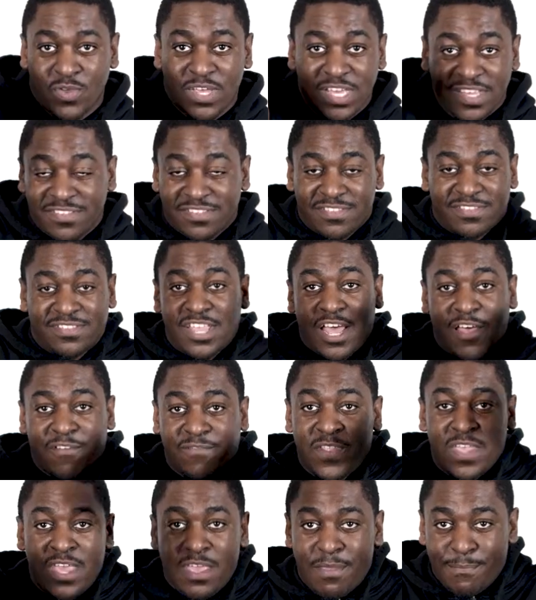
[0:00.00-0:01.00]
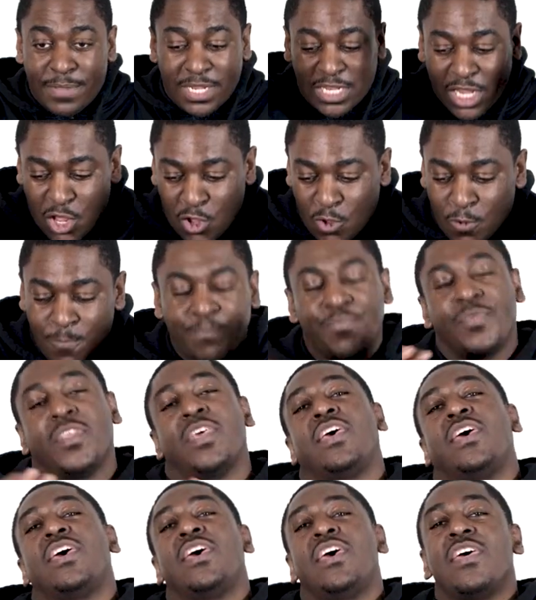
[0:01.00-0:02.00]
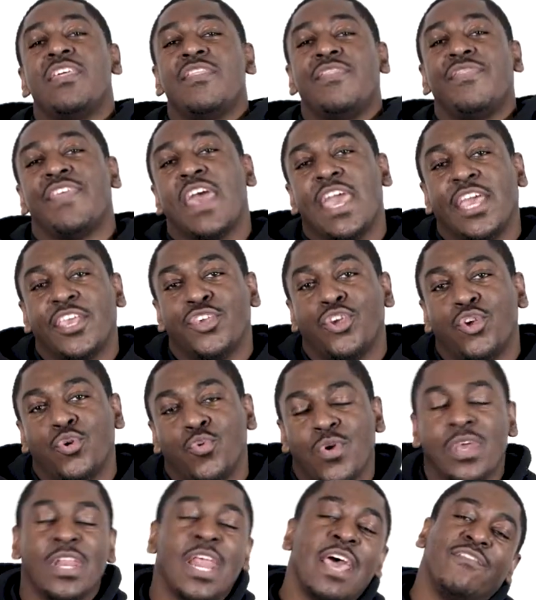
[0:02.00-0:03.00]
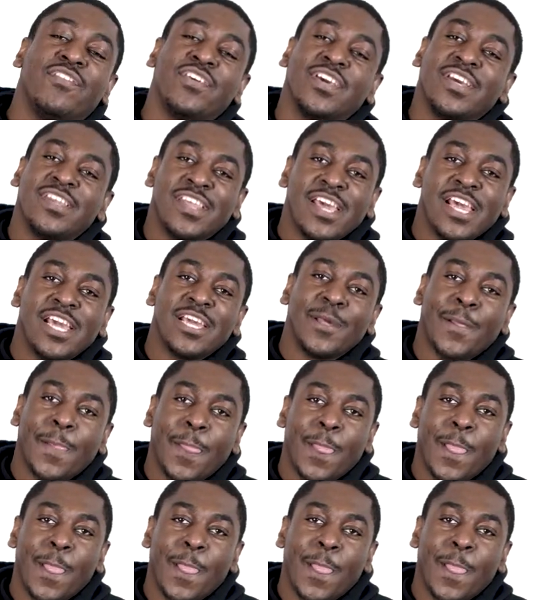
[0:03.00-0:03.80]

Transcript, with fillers: his stuff below. Thank you and have a good day.